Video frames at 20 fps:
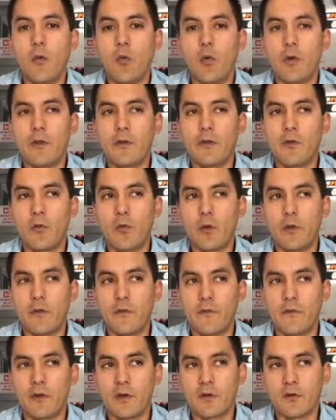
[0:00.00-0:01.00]
When
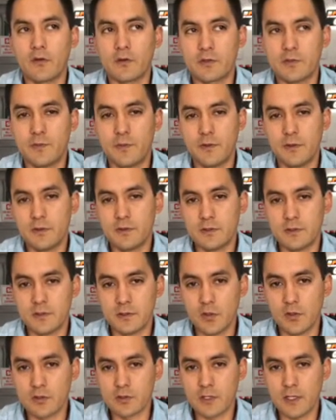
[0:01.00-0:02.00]
your vehicle experiences
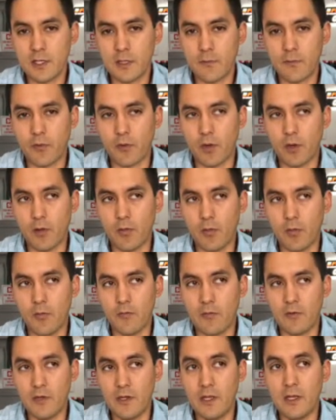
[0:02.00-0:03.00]
those kind of
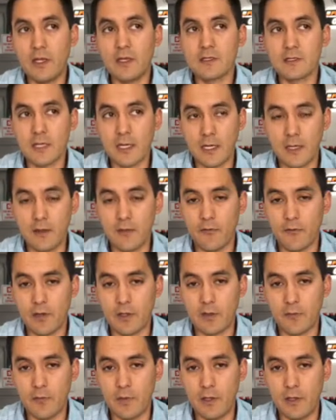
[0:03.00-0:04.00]
problems, it is highly
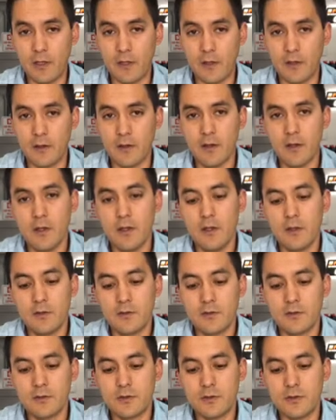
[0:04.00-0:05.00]
recommended
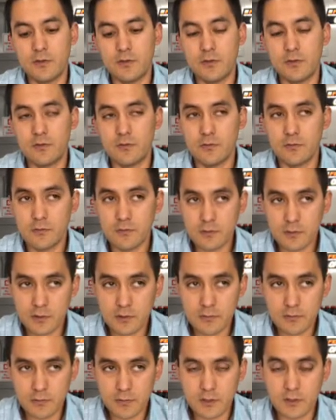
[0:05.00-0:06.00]
to
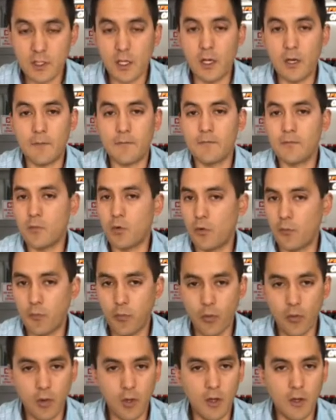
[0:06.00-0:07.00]
stop or
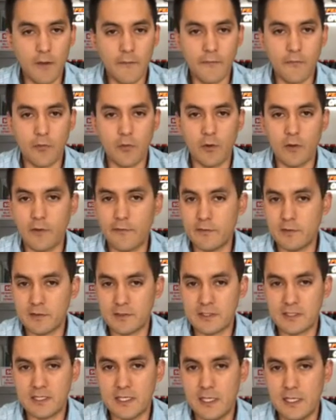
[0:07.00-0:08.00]
pull off wherever
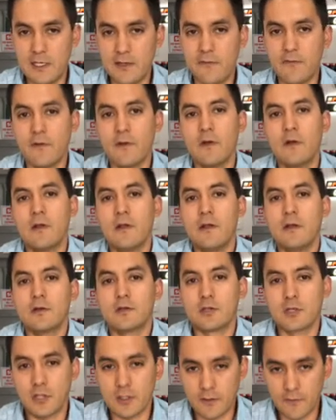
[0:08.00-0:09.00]
it's safe,
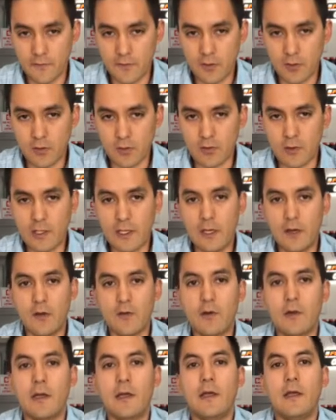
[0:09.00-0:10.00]
shut the vehicle
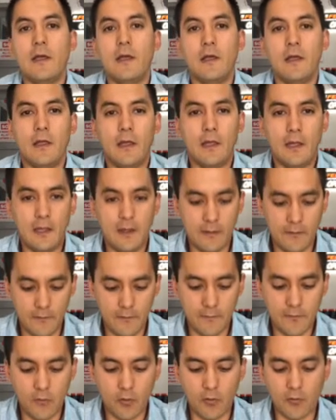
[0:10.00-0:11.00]
down, and
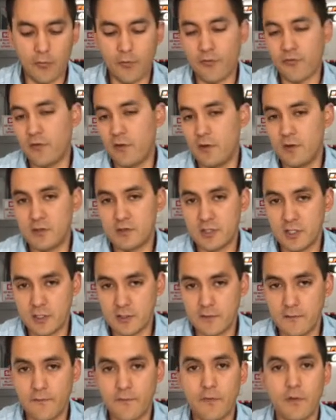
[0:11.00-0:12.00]
of course proceed to
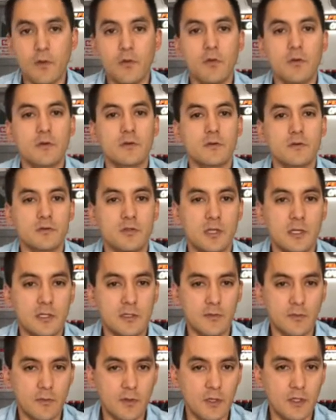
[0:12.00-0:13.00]
check some fluids or check
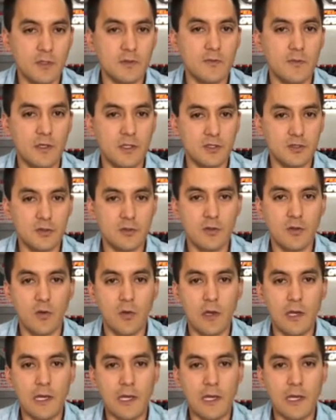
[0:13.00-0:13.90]
some things, make sure you don't